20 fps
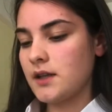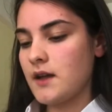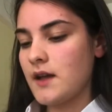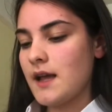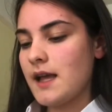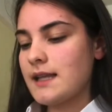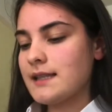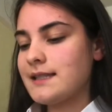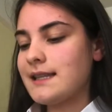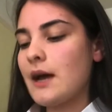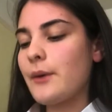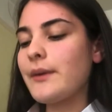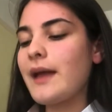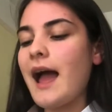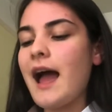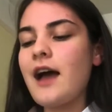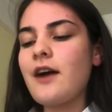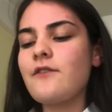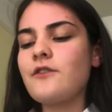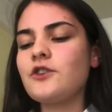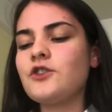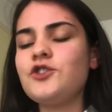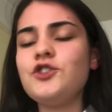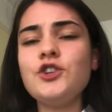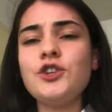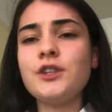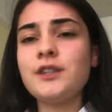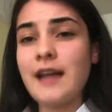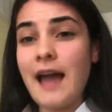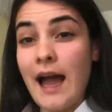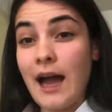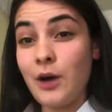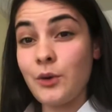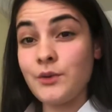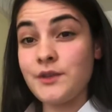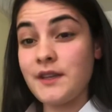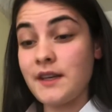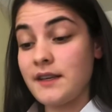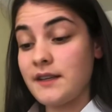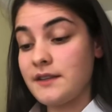So now we have student
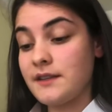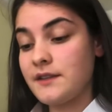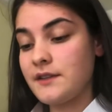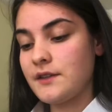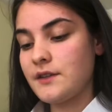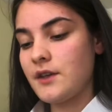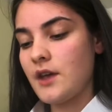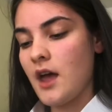houses.